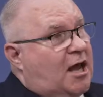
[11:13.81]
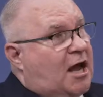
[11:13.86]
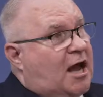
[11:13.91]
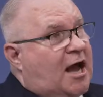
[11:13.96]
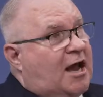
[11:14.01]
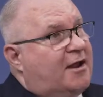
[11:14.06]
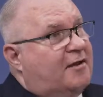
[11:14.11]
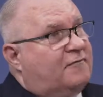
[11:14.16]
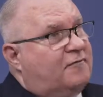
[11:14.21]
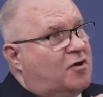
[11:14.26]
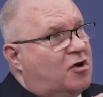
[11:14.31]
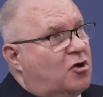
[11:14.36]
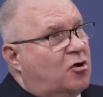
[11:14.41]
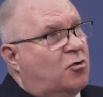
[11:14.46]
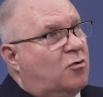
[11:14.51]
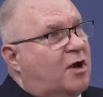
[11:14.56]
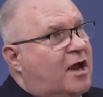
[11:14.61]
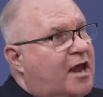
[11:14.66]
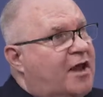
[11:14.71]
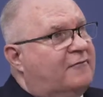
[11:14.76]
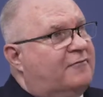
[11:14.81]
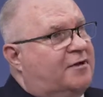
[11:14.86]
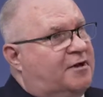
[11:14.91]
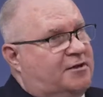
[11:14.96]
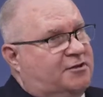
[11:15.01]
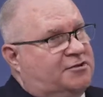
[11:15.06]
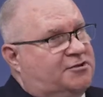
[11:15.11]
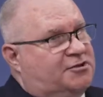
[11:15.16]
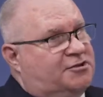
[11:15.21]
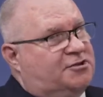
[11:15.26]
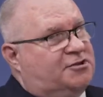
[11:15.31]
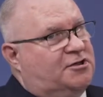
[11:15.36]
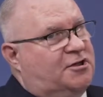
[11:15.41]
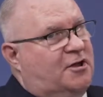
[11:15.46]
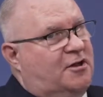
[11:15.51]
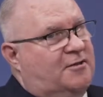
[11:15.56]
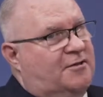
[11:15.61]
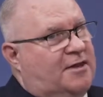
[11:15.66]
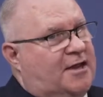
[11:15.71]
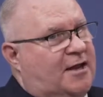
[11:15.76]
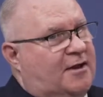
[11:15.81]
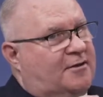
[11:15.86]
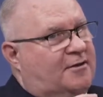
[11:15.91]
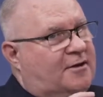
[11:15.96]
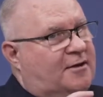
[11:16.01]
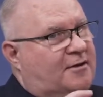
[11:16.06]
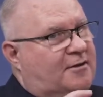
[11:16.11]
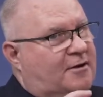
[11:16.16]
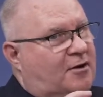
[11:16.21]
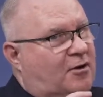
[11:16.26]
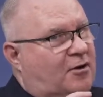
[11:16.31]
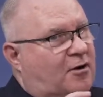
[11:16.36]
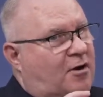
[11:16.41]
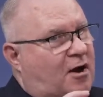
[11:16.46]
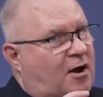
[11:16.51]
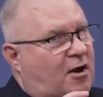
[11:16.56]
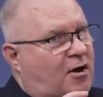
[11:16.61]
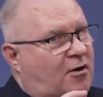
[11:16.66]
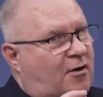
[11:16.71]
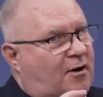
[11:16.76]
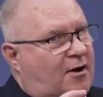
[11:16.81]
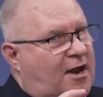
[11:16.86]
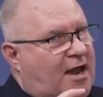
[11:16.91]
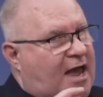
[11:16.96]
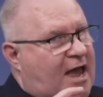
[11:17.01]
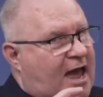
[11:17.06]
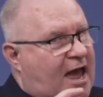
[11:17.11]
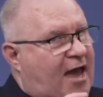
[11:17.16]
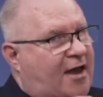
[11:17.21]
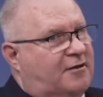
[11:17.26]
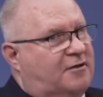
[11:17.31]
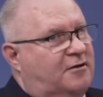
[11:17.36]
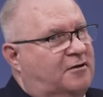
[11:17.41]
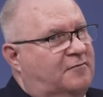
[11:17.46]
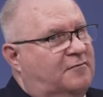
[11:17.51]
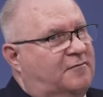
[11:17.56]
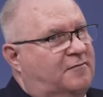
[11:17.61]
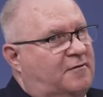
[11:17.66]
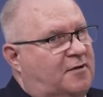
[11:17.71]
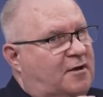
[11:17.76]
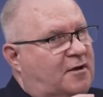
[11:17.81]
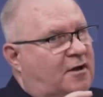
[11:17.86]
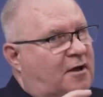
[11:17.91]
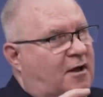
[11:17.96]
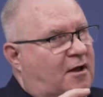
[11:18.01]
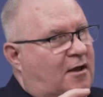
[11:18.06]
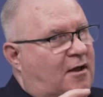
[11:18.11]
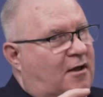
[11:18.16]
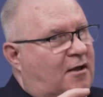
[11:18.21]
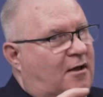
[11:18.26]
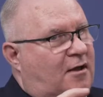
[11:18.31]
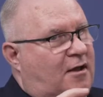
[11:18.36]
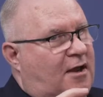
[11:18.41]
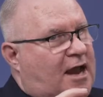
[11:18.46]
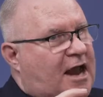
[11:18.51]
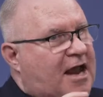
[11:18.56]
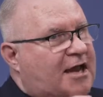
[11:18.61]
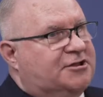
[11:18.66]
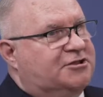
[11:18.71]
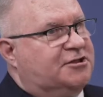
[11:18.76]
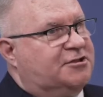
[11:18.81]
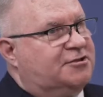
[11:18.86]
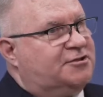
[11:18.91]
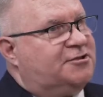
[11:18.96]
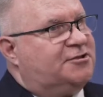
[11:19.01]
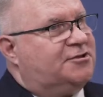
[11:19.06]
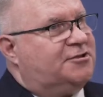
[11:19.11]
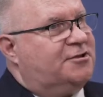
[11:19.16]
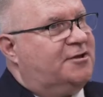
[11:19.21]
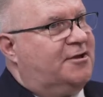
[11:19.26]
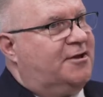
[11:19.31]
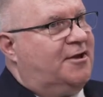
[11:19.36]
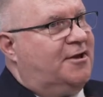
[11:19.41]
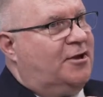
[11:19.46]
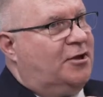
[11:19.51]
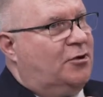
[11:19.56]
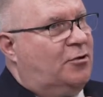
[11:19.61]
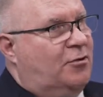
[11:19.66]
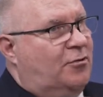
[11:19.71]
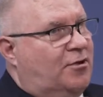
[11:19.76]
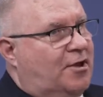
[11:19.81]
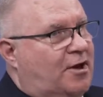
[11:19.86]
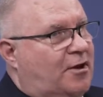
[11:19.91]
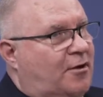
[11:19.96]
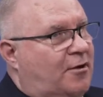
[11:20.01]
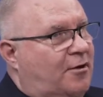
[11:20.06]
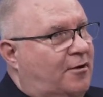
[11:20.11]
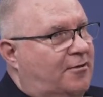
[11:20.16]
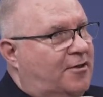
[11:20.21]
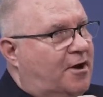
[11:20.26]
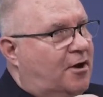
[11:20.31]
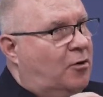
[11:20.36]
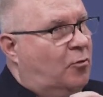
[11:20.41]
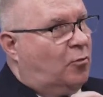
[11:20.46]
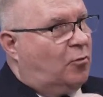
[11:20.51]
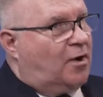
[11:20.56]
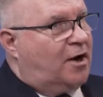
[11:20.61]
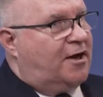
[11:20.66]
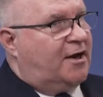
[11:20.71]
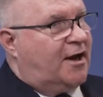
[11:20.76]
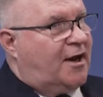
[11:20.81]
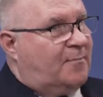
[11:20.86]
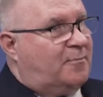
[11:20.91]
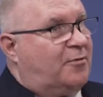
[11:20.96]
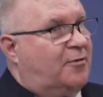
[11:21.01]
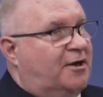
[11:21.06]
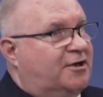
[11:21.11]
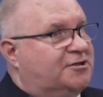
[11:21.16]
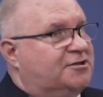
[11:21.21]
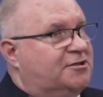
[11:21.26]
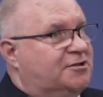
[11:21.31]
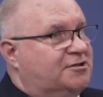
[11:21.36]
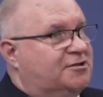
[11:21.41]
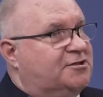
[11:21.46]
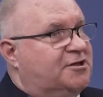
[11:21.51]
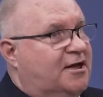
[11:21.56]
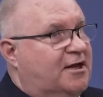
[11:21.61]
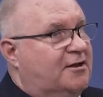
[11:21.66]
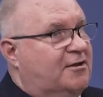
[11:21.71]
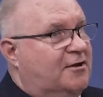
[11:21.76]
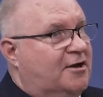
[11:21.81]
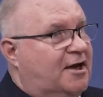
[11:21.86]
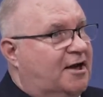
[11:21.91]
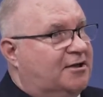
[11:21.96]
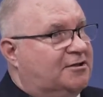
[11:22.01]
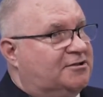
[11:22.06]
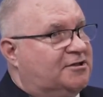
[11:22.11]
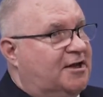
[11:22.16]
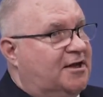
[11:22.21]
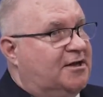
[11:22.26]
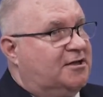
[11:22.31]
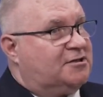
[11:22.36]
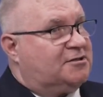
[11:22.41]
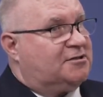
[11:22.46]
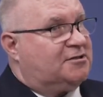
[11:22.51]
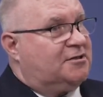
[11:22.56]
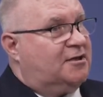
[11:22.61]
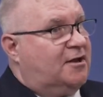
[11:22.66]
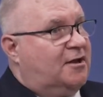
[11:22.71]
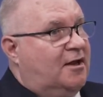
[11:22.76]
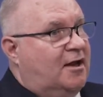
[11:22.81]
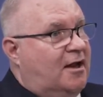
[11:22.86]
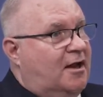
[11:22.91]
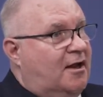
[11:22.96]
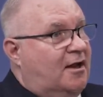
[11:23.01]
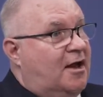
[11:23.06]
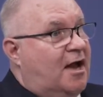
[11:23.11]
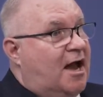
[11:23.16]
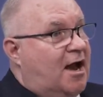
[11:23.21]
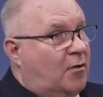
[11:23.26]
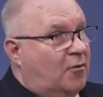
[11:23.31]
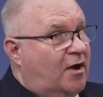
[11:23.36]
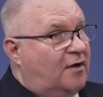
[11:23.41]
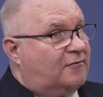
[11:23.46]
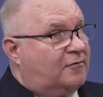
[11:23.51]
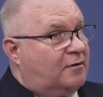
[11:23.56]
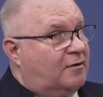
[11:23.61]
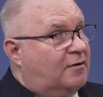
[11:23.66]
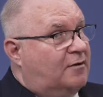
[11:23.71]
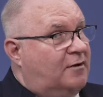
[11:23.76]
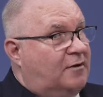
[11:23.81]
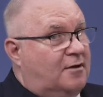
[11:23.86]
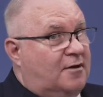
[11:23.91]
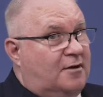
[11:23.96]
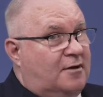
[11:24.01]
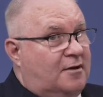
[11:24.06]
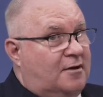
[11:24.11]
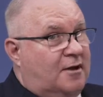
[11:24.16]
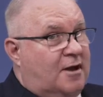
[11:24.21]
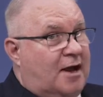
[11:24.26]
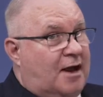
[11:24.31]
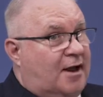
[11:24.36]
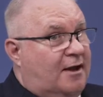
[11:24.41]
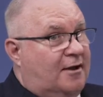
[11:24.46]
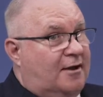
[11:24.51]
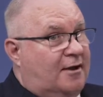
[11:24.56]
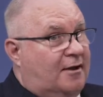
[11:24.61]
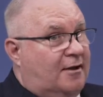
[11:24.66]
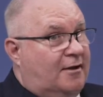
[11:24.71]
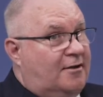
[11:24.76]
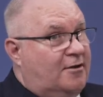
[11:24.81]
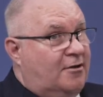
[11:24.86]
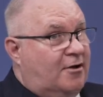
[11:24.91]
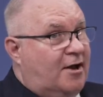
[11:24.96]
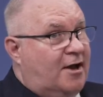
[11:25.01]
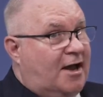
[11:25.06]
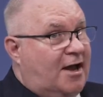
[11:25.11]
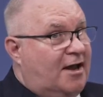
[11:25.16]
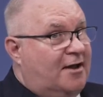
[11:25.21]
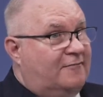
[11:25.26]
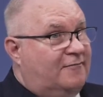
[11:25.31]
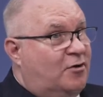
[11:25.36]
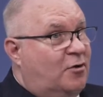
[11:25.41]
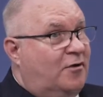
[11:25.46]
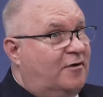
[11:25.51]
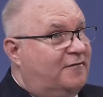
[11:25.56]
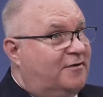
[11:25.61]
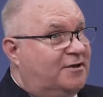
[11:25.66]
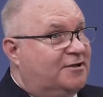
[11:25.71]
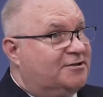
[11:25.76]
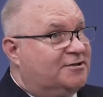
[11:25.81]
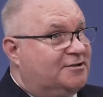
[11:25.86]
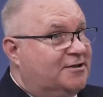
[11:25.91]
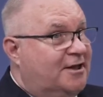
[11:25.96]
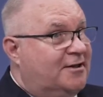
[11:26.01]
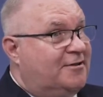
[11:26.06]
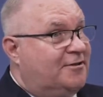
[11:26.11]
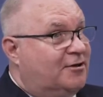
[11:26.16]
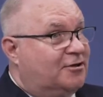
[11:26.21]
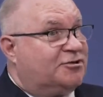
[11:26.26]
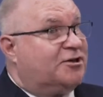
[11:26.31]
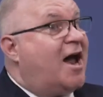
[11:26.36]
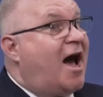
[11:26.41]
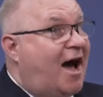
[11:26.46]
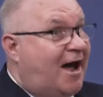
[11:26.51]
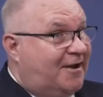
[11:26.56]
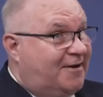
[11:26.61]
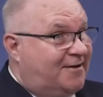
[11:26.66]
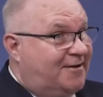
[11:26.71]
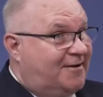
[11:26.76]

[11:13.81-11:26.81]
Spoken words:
I have no evidence that there are active agents, that are running operations in the United States. However, I have no evidence that there's not.